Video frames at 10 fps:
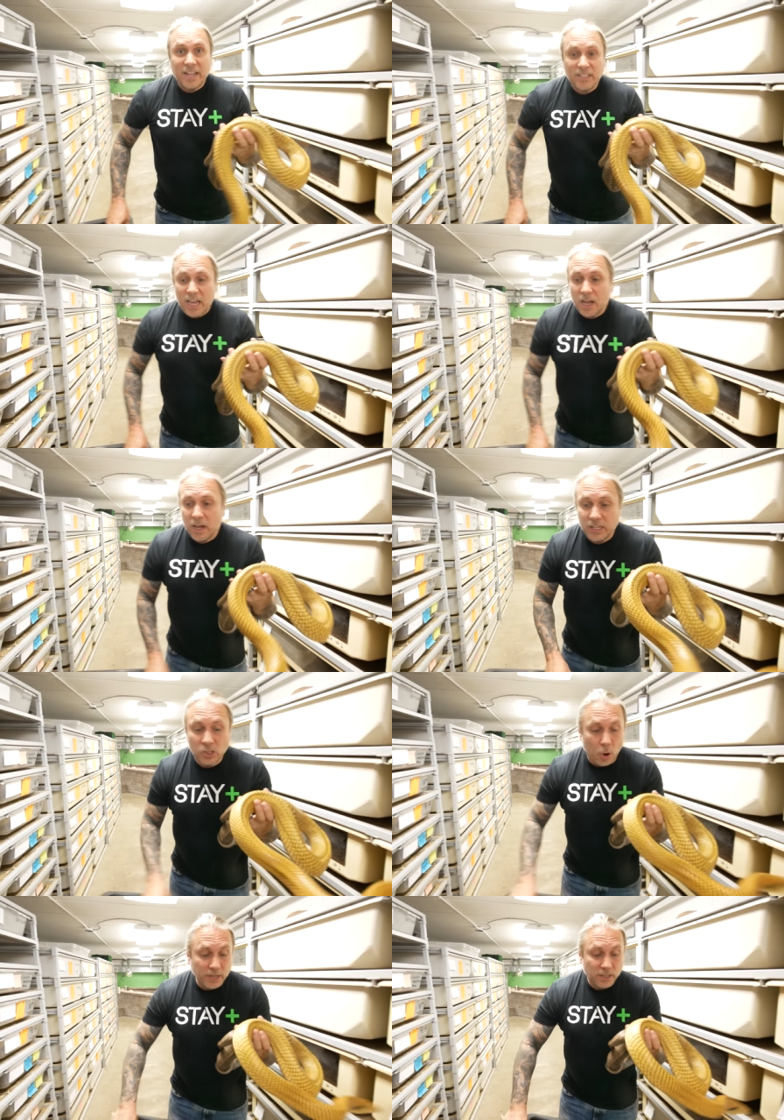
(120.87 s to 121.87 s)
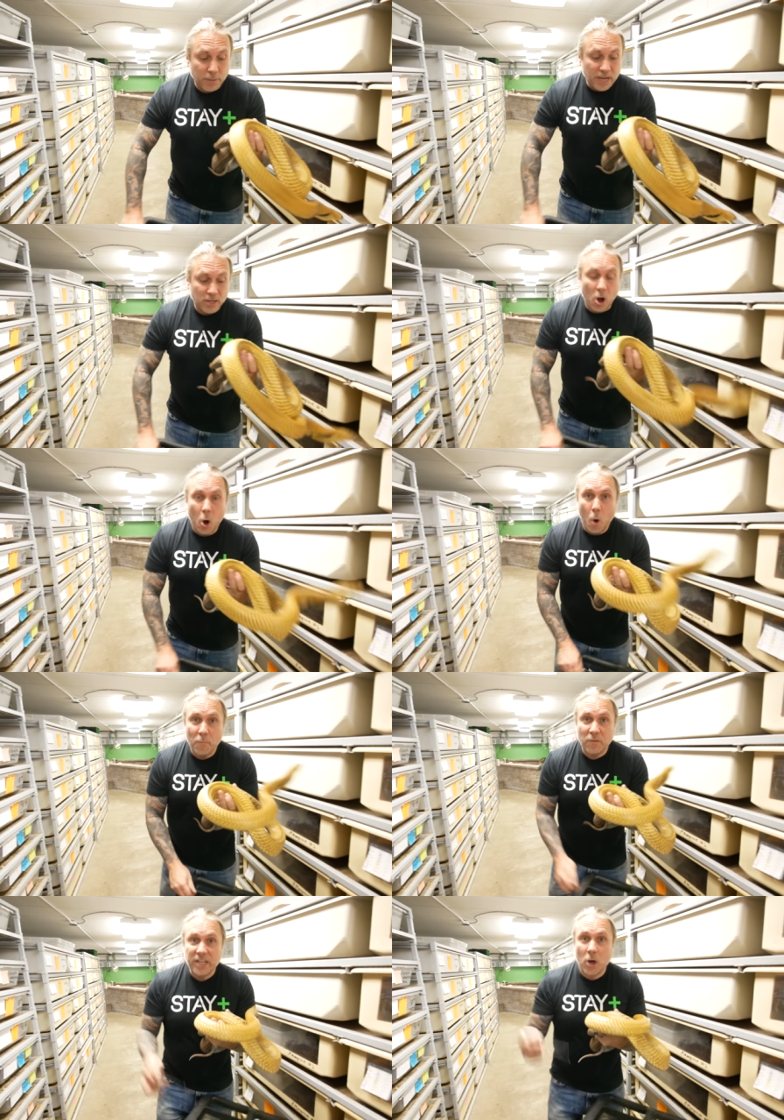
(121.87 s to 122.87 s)
idea is going to be to
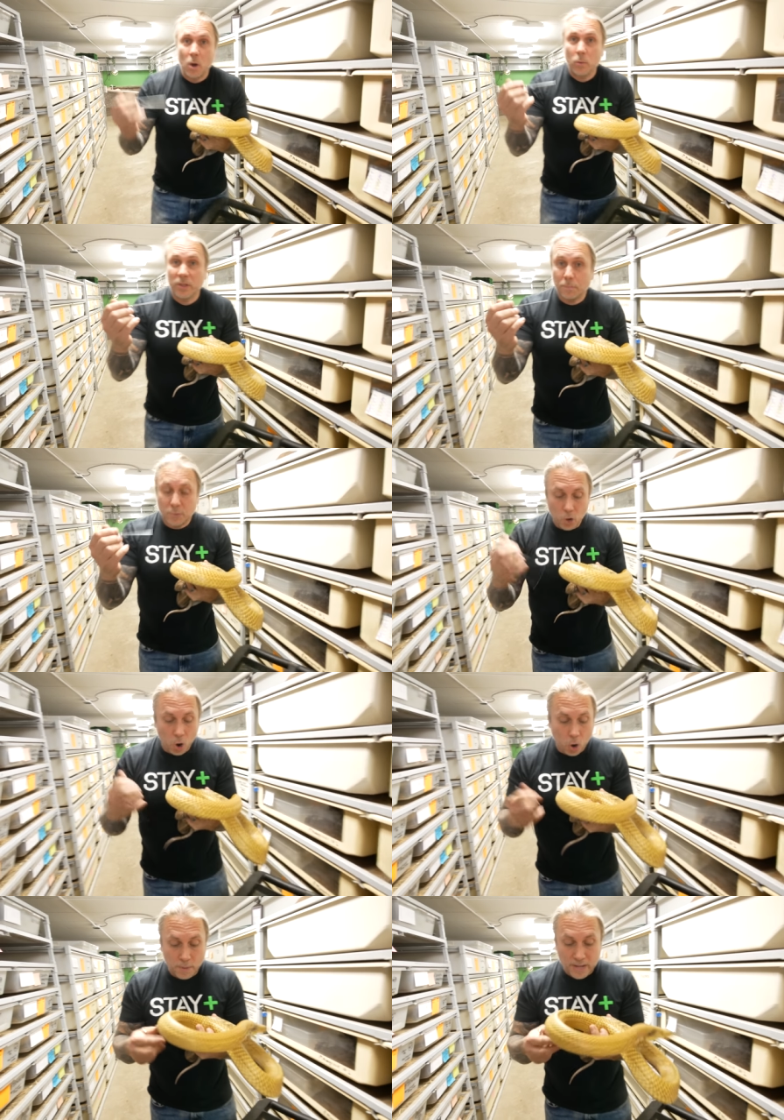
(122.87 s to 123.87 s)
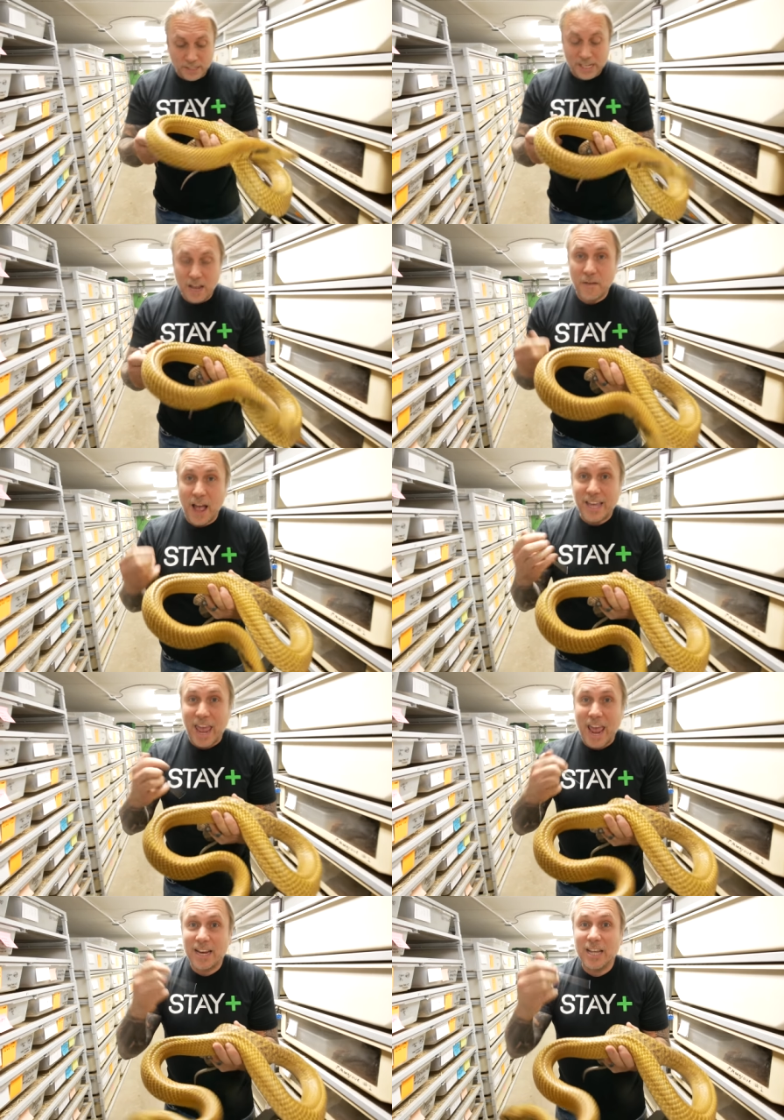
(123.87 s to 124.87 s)
hopefully go in with the probe and see if I
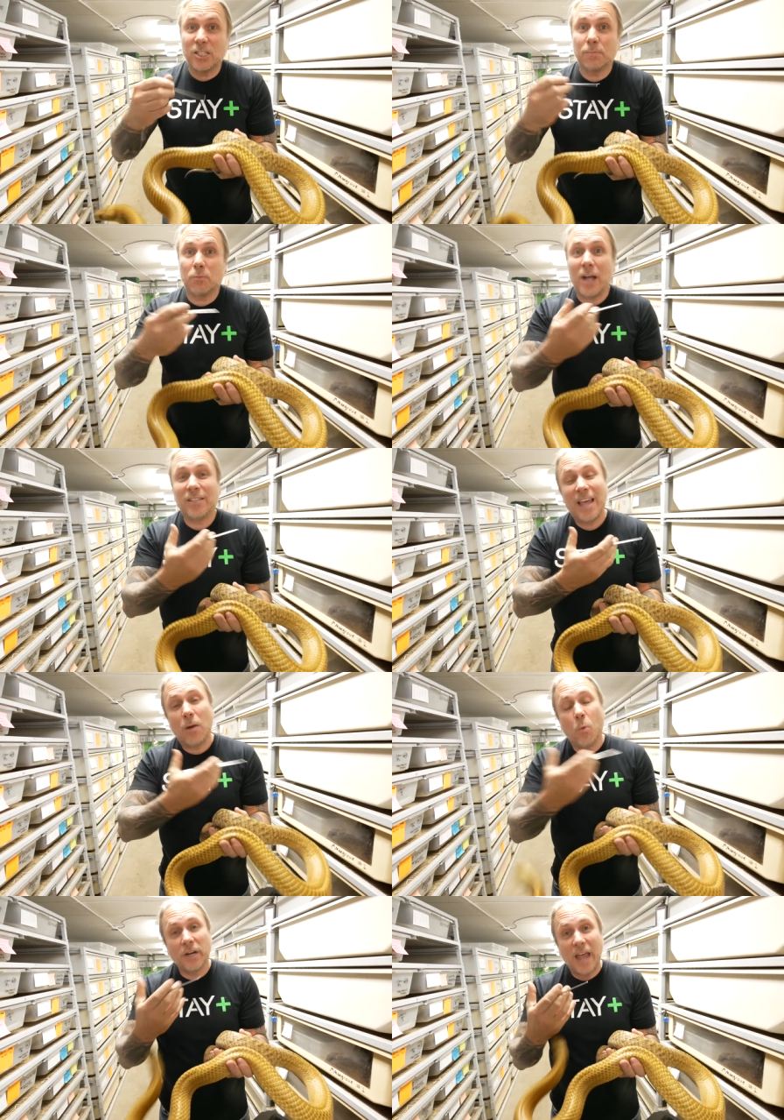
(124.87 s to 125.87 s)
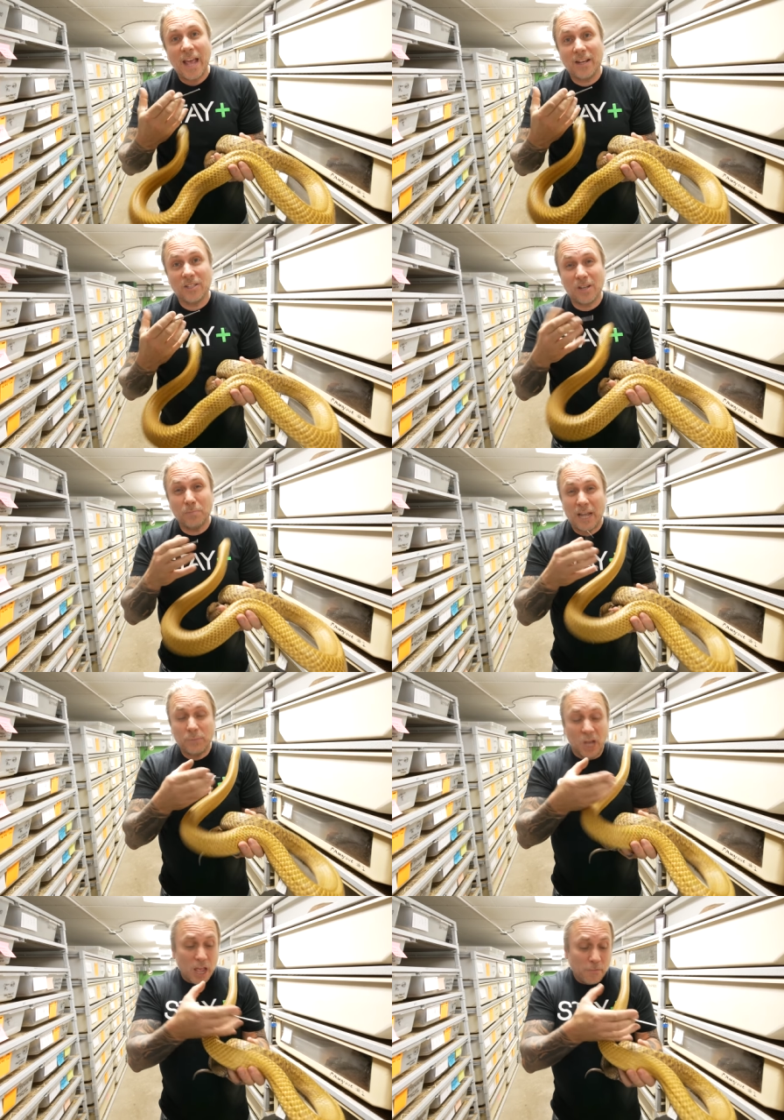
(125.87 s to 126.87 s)
can't express that one egg. Because
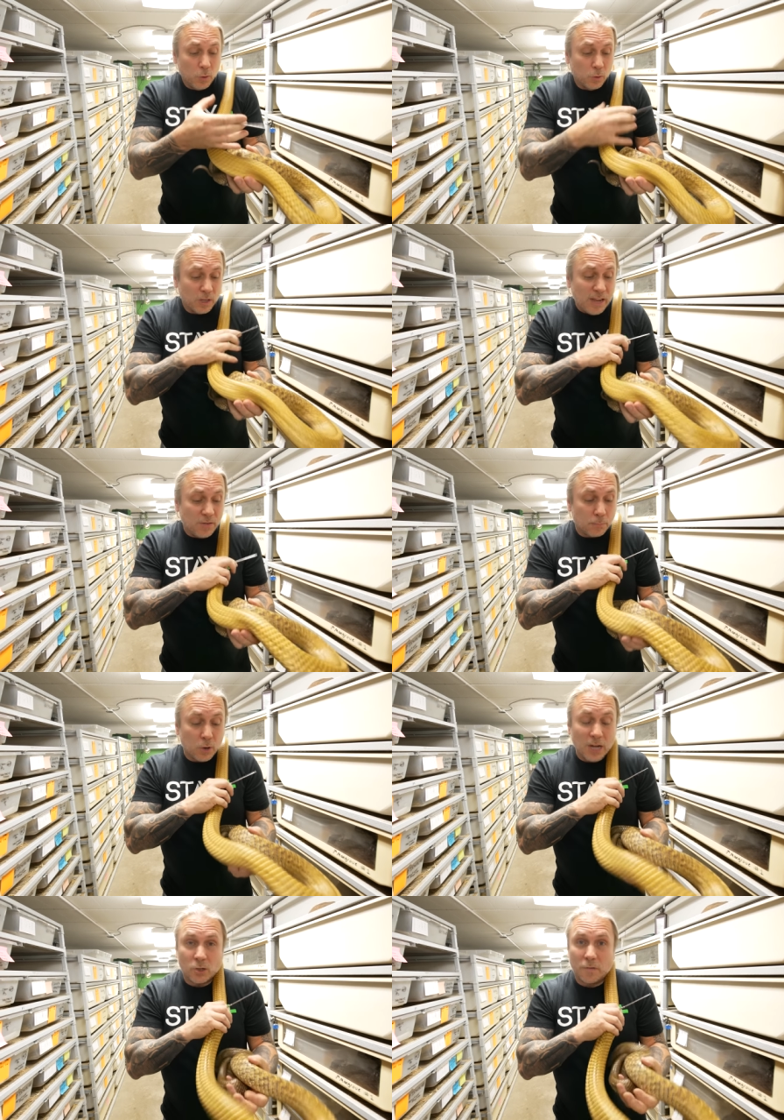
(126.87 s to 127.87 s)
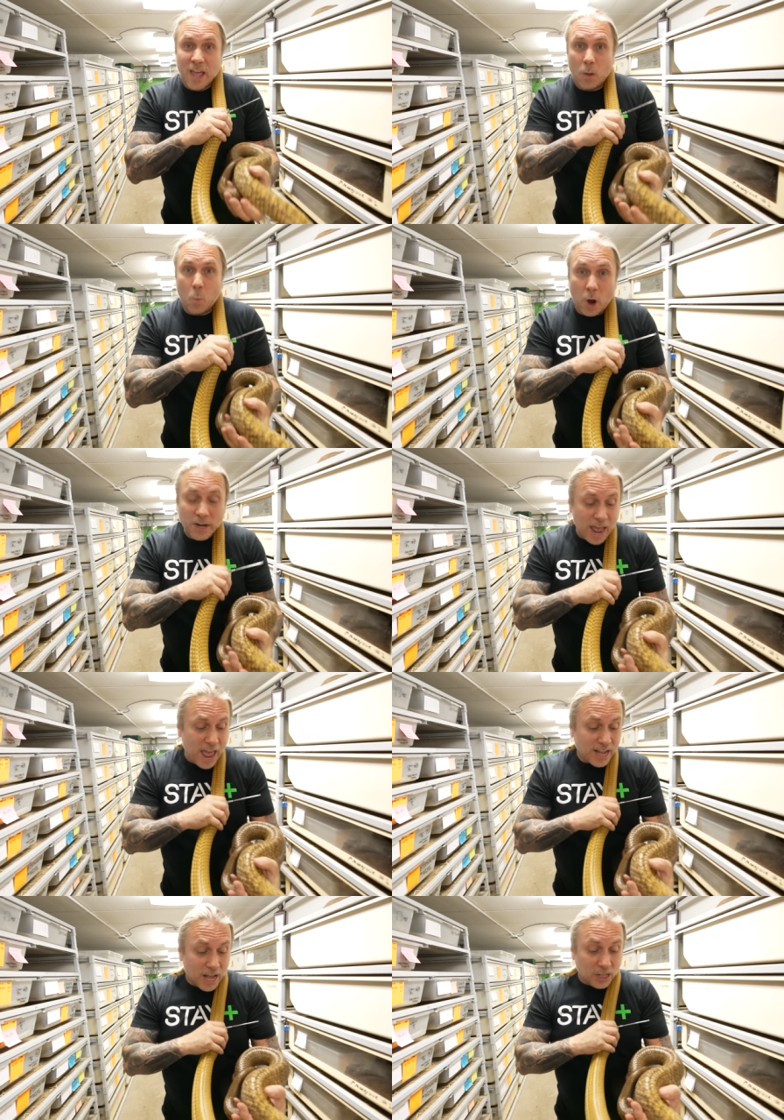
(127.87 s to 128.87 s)
sometimes if you relieve the pressure of that one
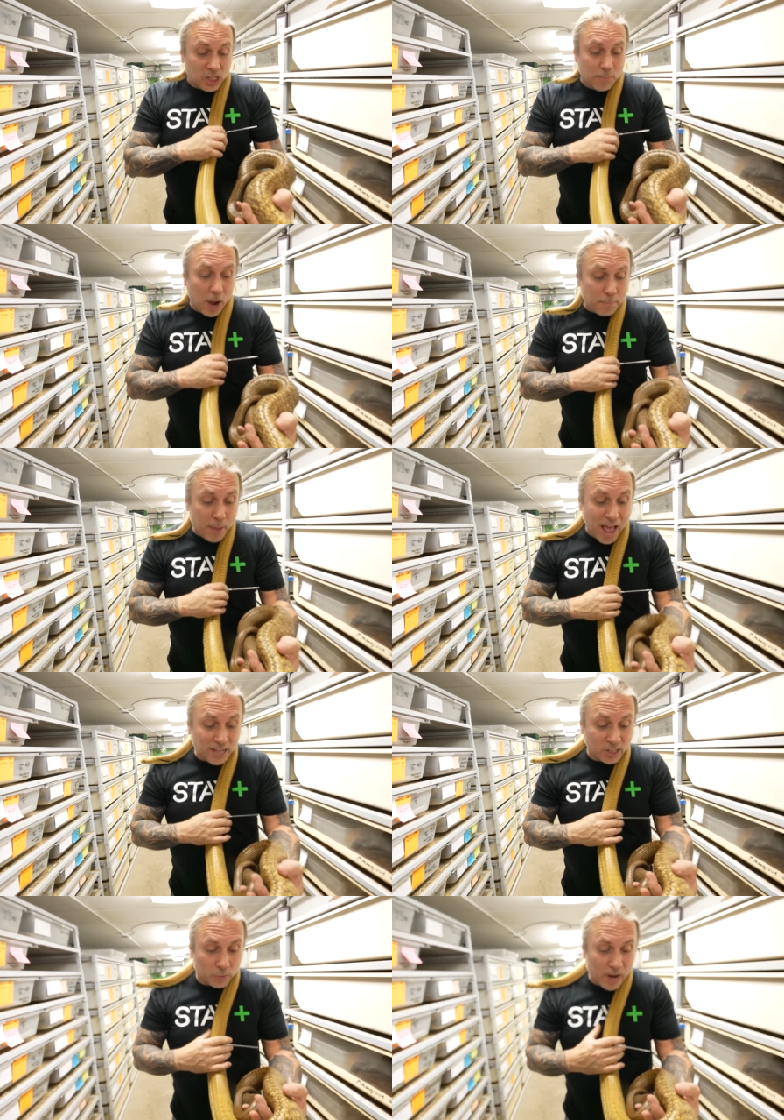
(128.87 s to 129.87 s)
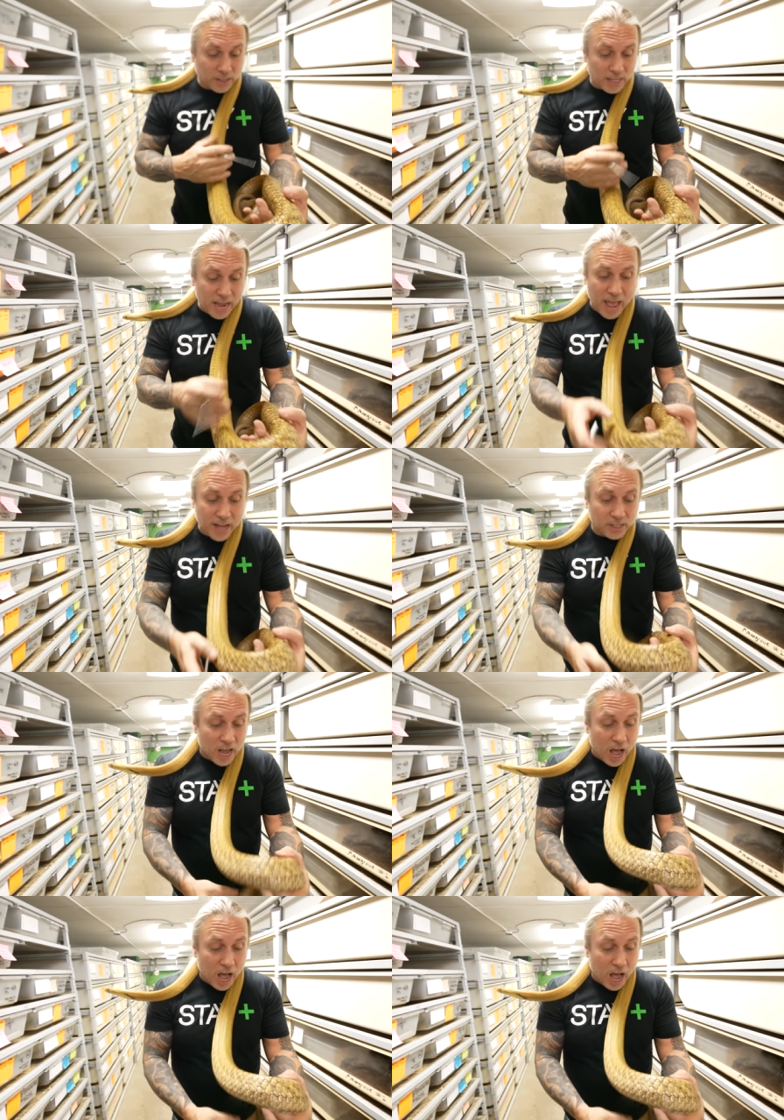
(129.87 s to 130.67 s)
egg, she might pass the rest of the eggs.